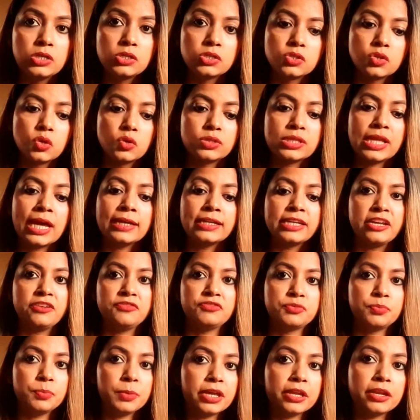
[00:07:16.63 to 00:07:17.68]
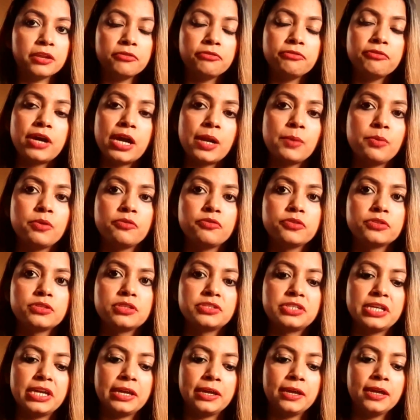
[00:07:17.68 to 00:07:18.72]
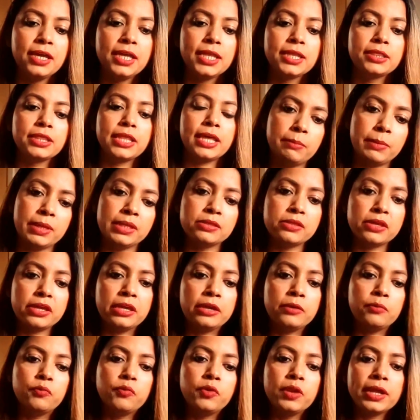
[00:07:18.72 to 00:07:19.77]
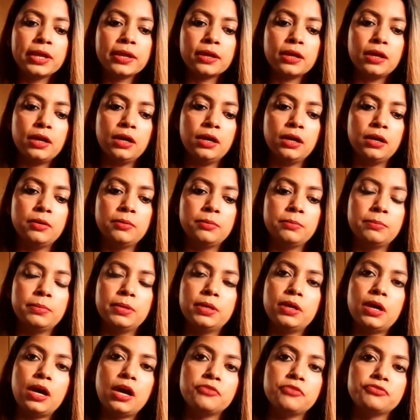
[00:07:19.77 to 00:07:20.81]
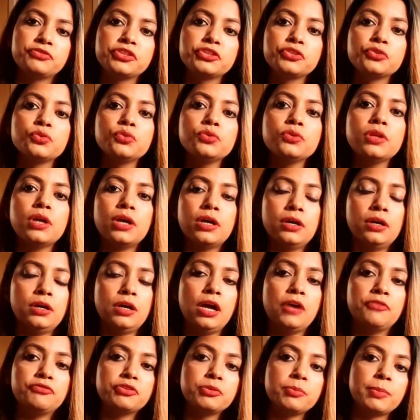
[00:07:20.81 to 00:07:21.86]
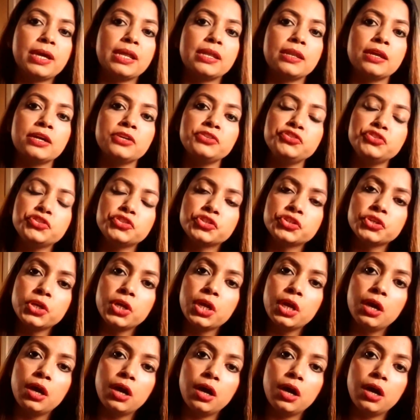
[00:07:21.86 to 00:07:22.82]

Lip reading: So that gives me enough fiber for the day. Then in the evening, afternoon, after my lunch,